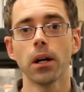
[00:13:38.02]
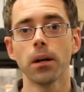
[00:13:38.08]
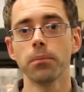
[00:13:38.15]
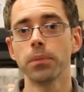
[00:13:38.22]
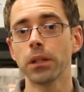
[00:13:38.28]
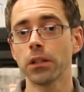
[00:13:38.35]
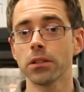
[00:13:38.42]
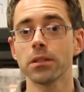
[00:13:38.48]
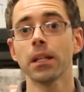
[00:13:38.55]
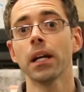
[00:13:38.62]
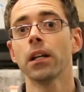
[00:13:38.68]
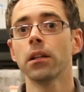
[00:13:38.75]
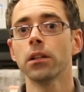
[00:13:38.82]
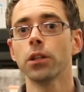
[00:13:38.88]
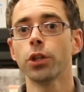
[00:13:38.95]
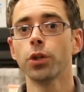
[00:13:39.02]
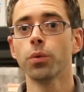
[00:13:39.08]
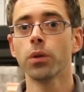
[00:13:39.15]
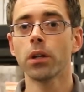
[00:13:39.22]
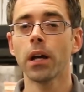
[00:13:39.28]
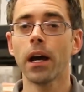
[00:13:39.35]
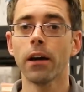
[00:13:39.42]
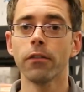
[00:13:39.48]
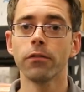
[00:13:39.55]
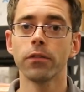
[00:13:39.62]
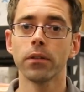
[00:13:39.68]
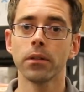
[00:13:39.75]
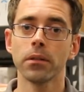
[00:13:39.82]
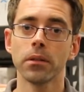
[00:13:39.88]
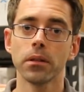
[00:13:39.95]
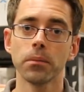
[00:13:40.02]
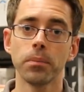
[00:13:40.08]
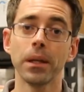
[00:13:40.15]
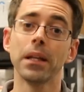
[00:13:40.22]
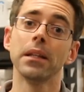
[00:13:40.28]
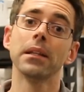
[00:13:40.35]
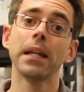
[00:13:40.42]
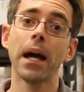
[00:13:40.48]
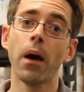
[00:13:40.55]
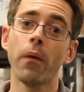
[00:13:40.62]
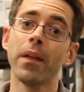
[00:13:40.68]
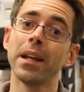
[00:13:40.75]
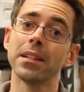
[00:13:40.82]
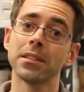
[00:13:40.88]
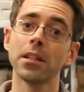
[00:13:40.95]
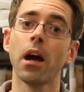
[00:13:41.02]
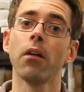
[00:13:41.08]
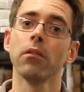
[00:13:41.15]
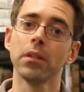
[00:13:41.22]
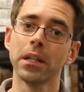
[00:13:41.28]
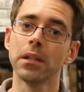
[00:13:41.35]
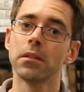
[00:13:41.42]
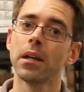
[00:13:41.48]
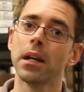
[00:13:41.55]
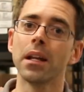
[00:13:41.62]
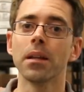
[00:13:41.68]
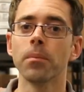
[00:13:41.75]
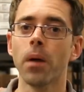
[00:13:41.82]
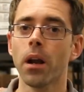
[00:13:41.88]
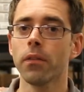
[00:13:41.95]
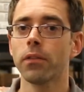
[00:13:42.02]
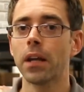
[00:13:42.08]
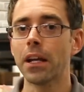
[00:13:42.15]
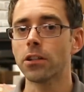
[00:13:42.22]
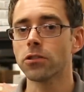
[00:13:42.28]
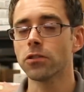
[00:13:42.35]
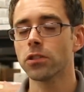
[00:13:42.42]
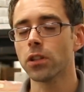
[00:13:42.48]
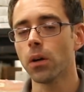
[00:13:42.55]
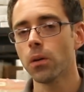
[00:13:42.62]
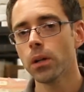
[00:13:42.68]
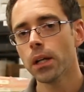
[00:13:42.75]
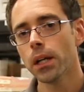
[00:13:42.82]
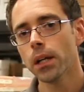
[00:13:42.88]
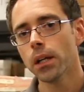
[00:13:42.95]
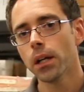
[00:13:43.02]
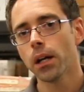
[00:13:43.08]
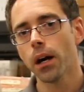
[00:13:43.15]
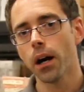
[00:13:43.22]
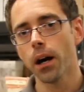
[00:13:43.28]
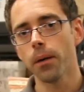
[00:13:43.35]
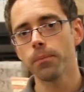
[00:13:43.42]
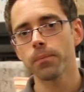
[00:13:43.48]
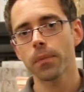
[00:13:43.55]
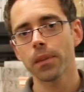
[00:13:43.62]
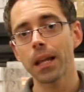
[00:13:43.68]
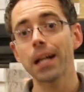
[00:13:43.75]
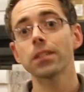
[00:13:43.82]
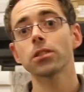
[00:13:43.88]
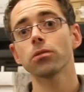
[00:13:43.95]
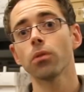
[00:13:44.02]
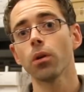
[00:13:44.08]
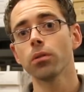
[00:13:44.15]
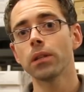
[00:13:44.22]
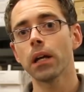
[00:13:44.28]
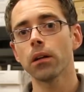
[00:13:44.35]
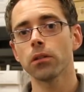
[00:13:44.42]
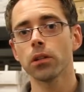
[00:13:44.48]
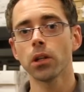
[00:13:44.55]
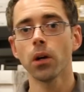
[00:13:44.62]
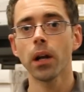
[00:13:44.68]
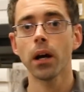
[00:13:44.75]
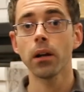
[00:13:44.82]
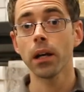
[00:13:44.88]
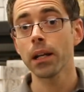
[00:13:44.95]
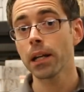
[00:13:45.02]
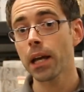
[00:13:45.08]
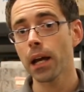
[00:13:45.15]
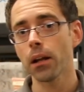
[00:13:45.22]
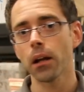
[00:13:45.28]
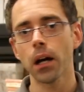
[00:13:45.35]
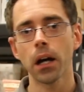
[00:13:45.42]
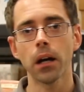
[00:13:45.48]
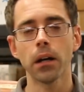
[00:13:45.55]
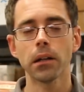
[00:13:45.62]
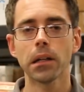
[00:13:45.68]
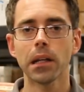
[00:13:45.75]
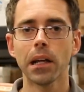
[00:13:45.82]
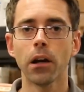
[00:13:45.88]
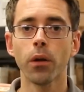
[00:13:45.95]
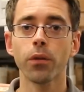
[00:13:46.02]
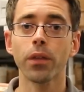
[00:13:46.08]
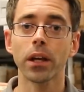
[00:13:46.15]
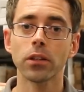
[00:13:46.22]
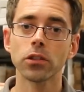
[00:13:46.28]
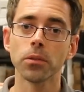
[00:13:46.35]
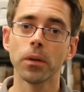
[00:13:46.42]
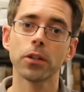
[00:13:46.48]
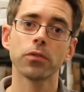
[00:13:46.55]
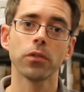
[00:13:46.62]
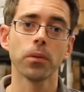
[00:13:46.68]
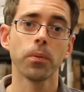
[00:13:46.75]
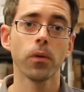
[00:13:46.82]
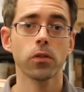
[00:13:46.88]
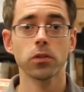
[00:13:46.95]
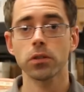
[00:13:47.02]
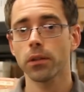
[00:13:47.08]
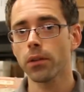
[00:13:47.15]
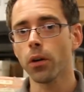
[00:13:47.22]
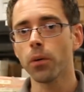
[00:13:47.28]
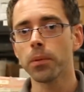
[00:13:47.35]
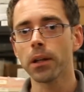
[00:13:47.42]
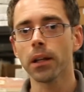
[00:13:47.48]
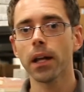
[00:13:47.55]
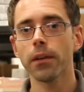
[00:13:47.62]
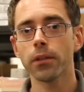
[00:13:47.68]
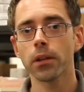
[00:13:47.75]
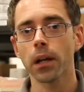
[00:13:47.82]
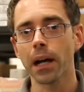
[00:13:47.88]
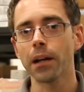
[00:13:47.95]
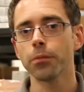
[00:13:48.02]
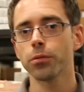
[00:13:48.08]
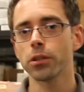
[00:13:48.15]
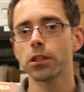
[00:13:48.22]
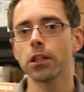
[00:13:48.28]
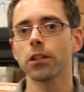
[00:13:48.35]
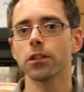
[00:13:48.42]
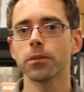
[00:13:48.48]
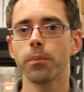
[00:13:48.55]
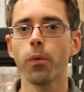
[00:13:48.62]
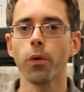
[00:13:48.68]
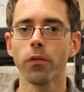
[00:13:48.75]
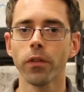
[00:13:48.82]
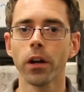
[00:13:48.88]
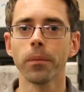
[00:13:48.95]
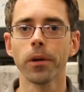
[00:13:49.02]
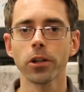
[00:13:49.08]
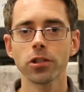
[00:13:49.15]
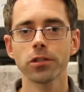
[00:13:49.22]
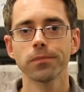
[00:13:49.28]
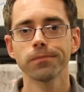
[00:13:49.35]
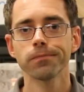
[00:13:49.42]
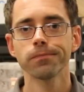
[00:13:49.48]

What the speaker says: because then you would have pinned down that it's not related to any of the modifications. So that's the road to go down. And again, thank you so much for the purchase of the OBD11. I appreciate the support very much.